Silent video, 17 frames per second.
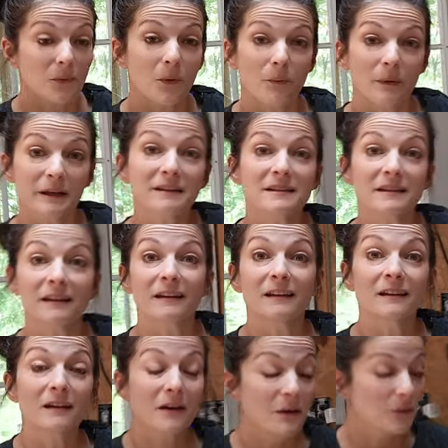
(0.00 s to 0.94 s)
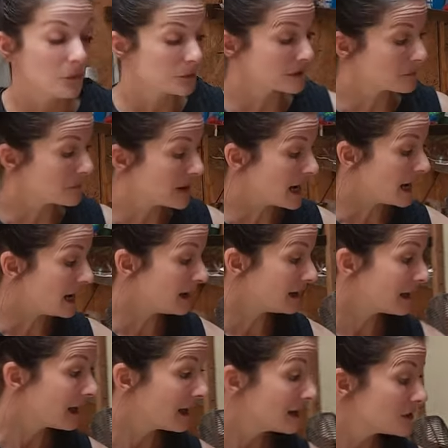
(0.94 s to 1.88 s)
what we did was
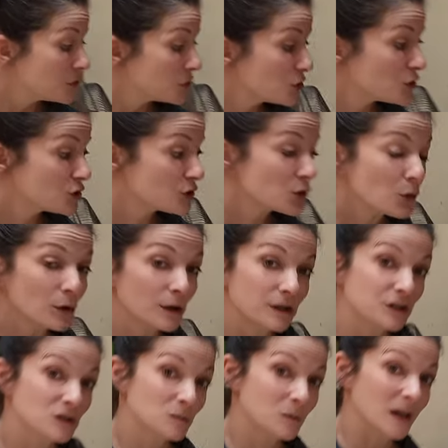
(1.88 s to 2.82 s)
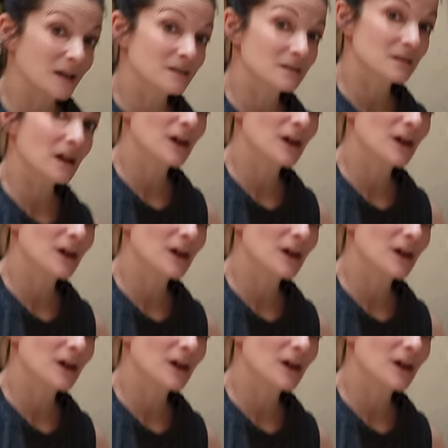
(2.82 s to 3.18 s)
made storage space